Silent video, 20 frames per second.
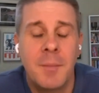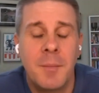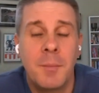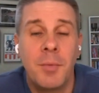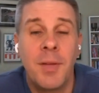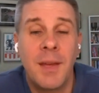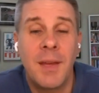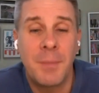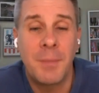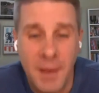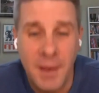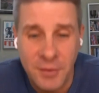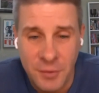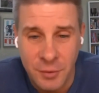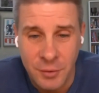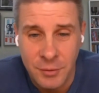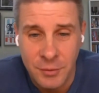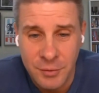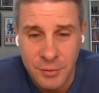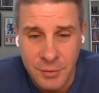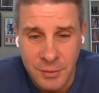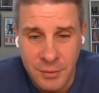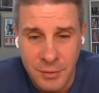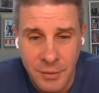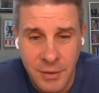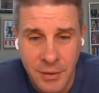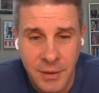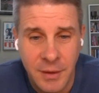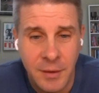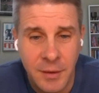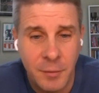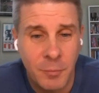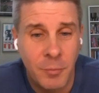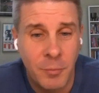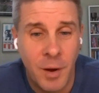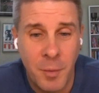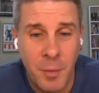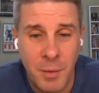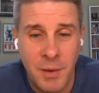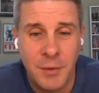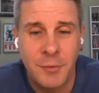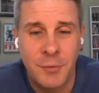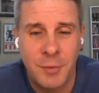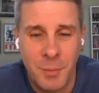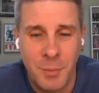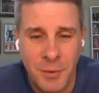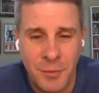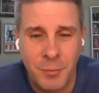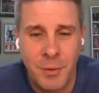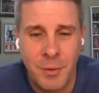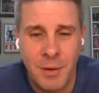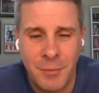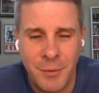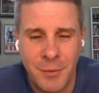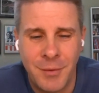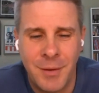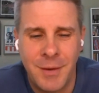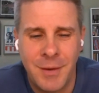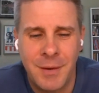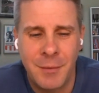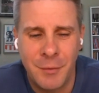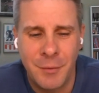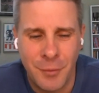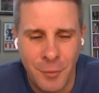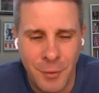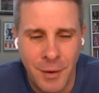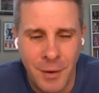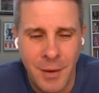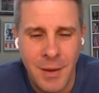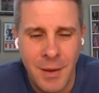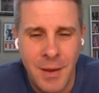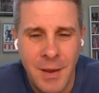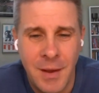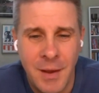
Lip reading: Blake Masters, the right-wing extremist running for Senate in Arizona,